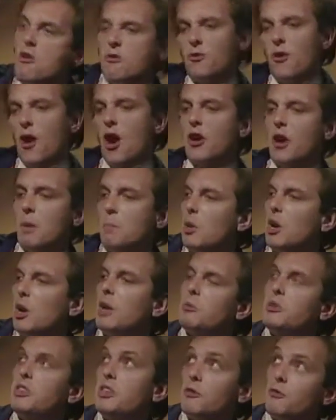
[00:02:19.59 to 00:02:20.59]
fire a
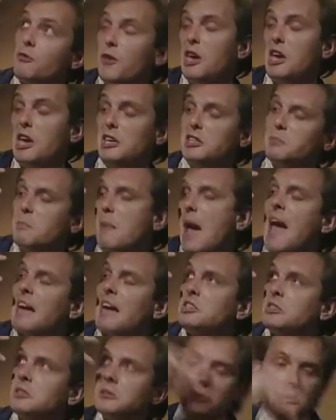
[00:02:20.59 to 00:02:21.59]
bullet with your V's,
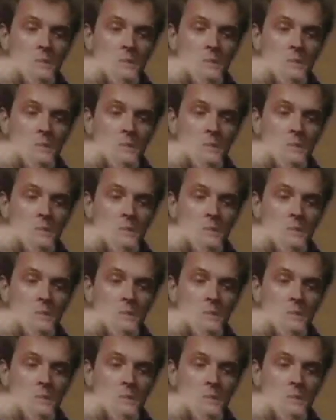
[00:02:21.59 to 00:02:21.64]
mate.